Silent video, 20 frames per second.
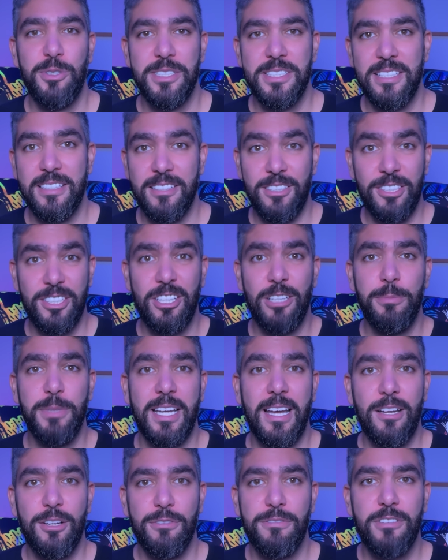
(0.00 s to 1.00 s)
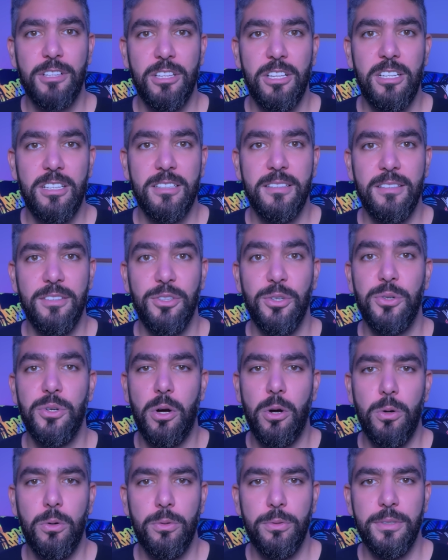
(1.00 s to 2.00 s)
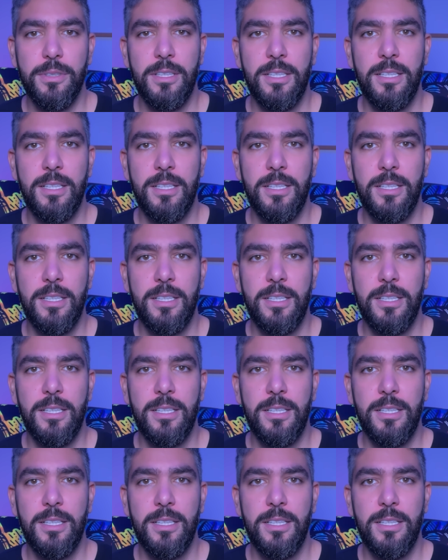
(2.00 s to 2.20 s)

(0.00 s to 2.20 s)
that are coming out of Claude your own,